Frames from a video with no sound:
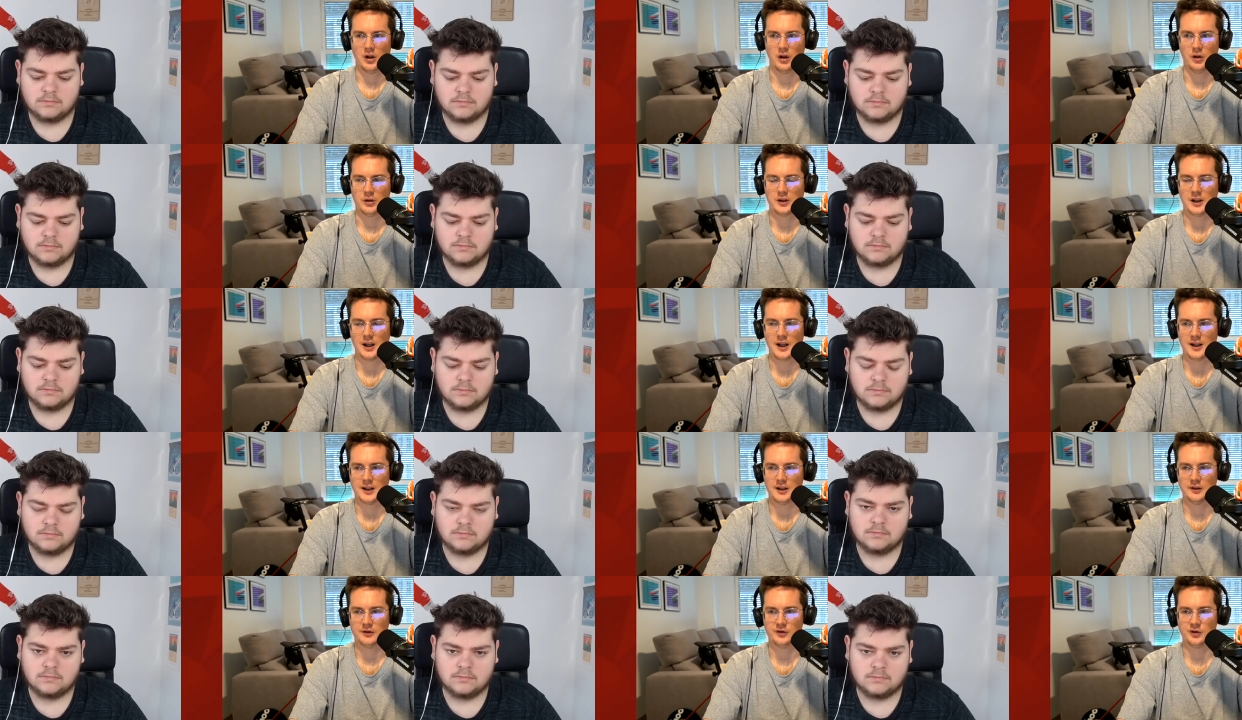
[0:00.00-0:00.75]

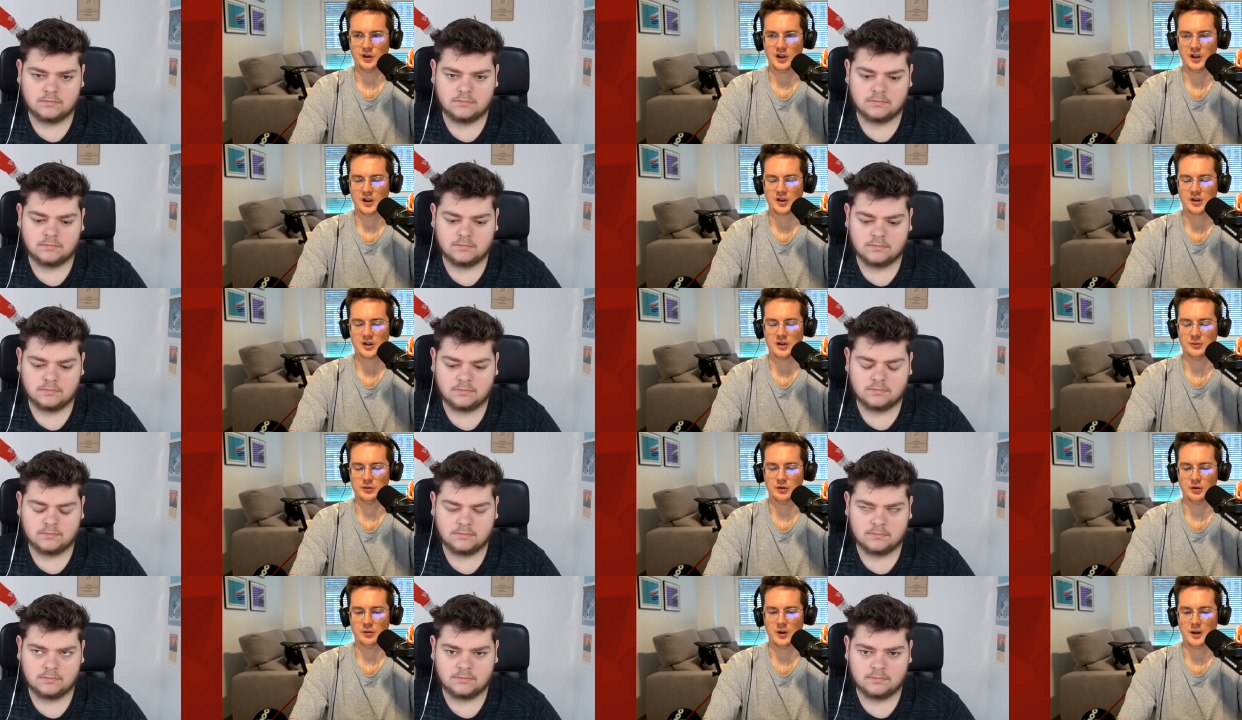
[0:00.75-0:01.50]
Speaker 1: okay at Flesh. She
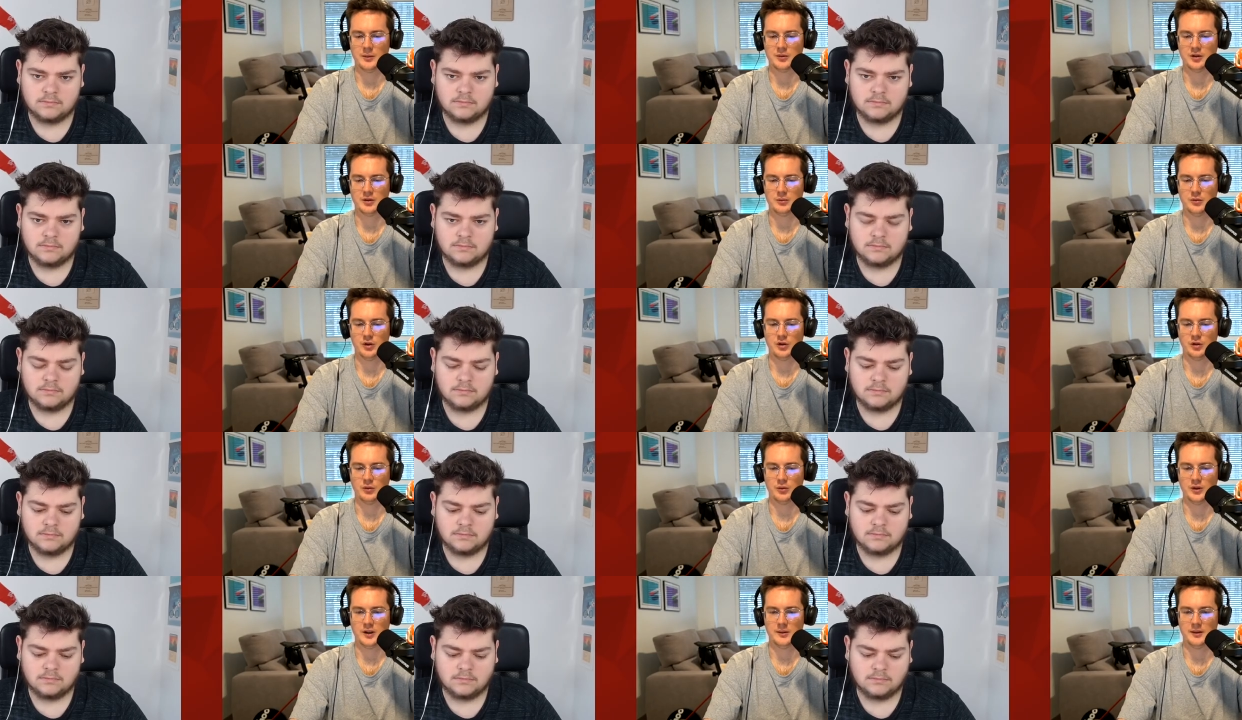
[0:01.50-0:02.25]
blew up on the Mur de Huy.